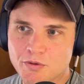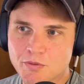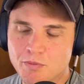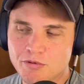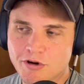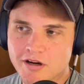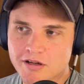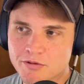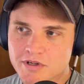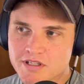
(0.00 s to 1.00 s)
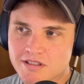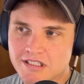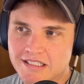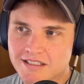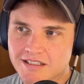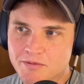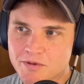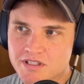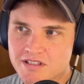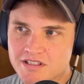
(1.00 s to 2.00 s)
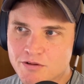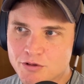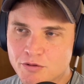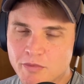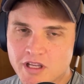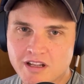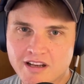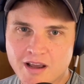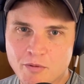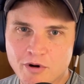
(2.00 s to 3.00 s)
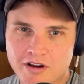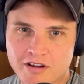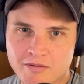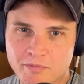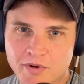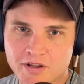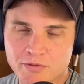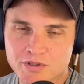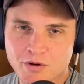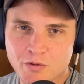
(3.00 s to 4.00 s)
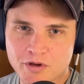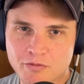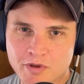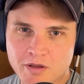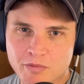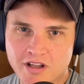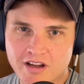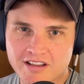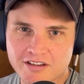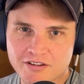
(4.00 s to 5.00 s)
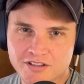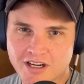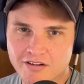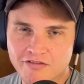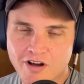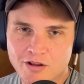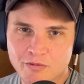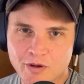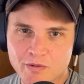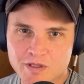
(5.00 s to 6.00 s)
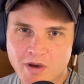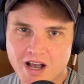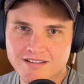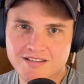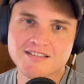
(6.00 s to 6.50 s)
product recently. It was a social media network, but there was no real people on it. Your entire following was bots.